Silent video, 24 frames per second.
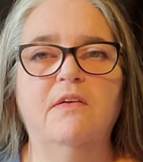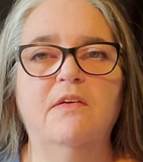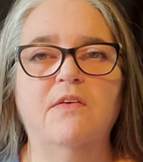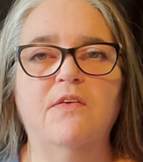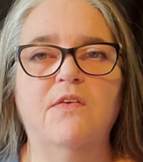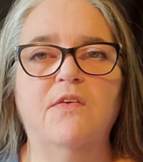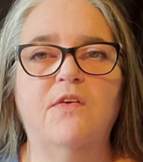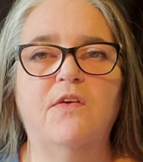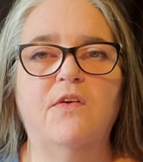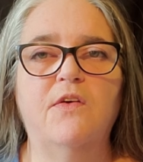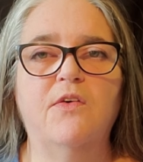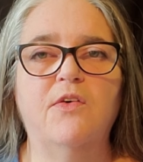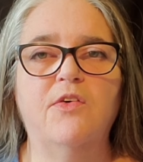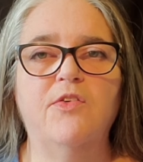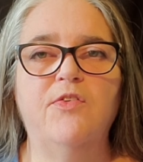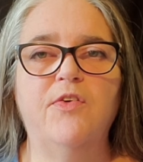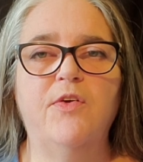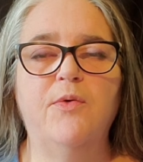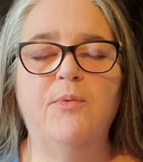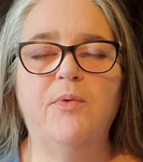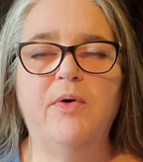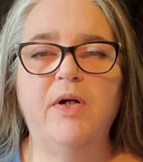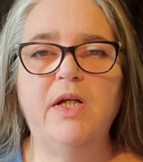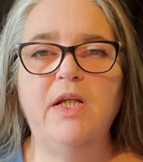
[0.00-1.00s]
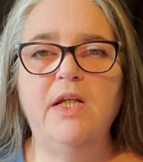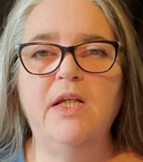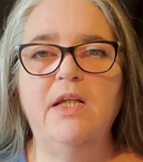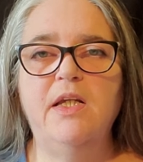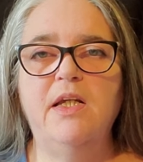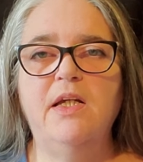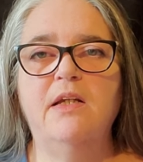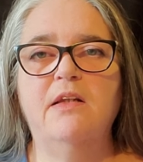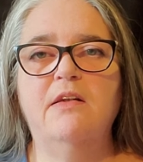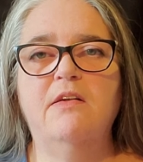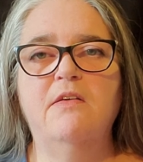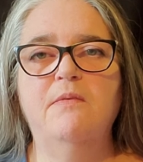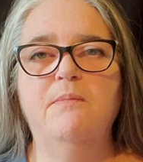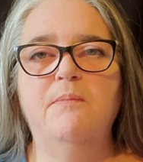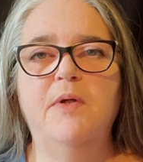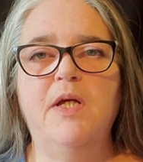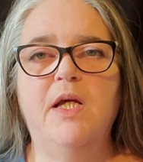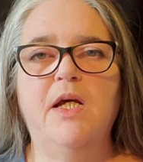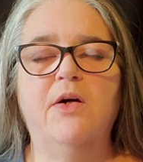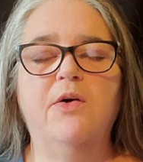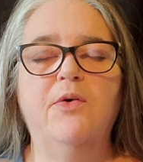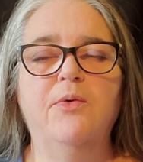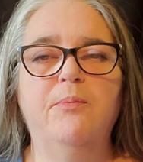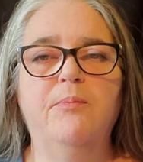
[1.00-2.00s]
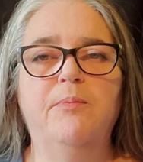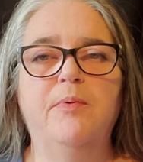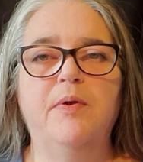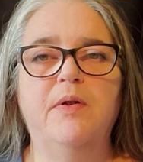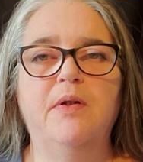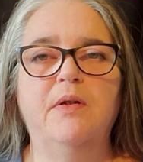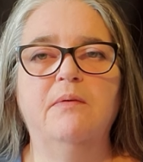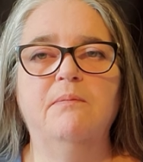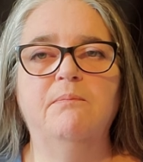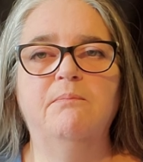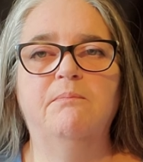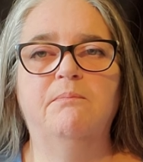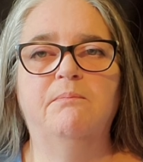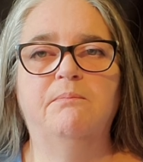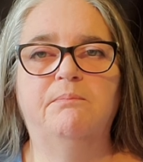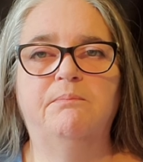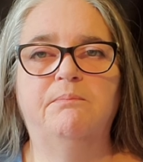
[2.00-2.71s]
So if you wanted it to be open,